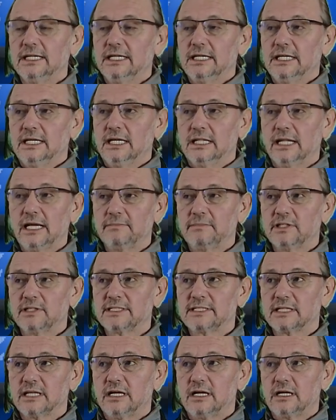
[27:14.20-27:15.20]
Labels
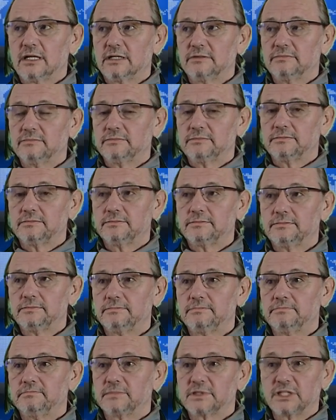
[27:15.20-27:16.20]
are
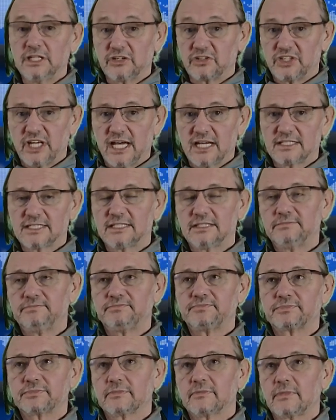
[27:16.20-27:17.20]
clear text
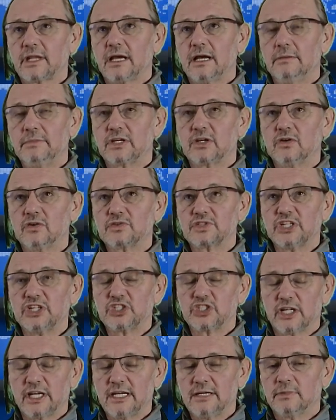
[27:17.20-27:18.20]
because each
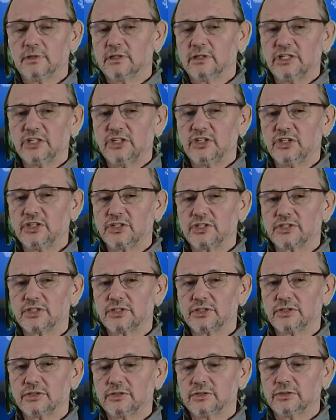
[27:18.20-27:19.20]
label is
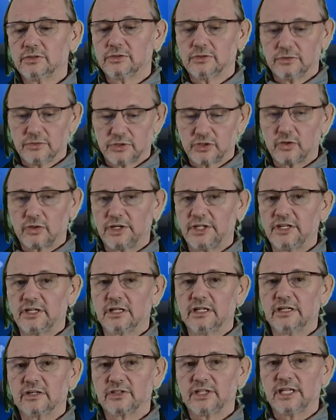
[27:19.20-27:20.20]
stored in
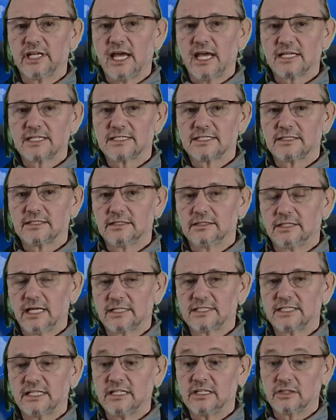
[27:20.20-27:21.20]
clear text
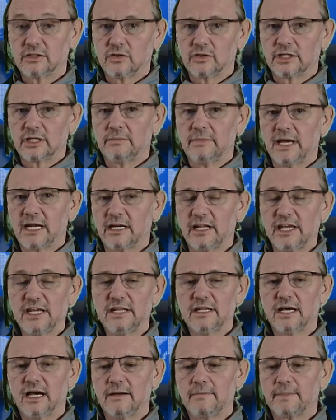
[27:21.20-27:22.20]
in content
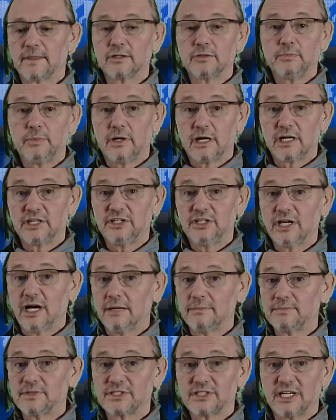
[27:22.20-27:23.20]
metadata. Third-party
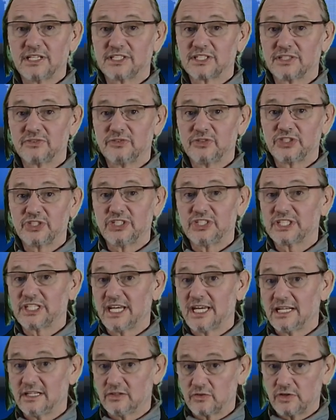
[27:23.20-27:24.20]
apps and services
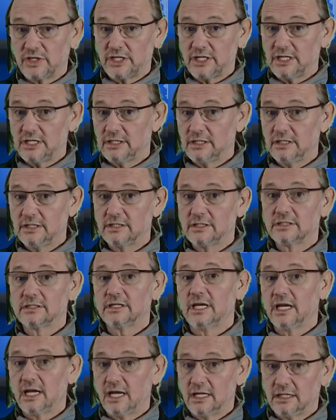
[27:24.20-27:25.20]
can read it
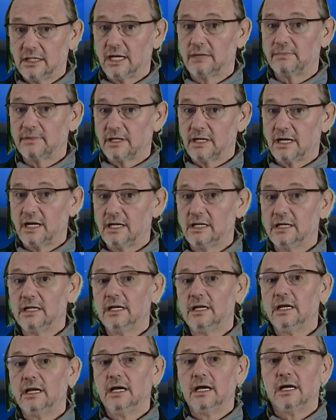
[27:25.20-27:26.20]
and apply
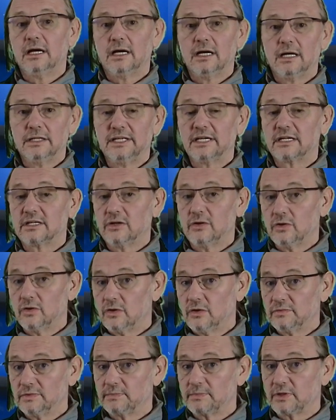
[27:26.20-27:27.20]
their
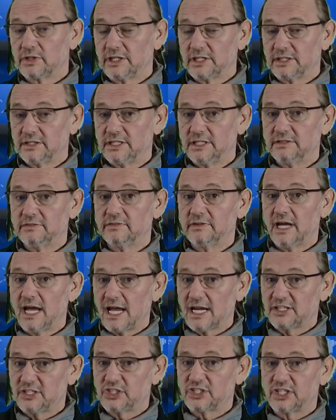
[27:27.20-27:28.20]
own protective
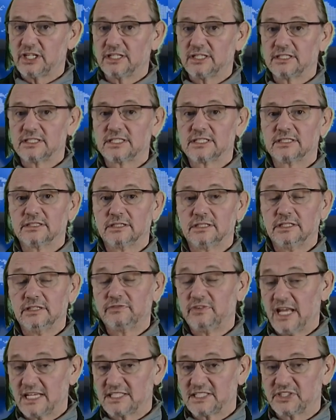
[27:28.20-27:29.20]
actions if
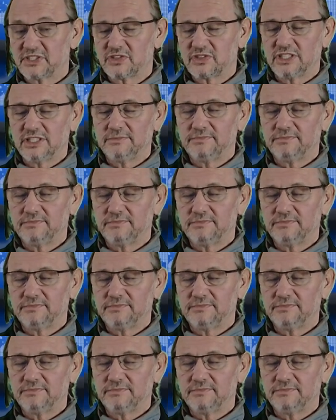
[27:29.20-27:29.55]
necessary.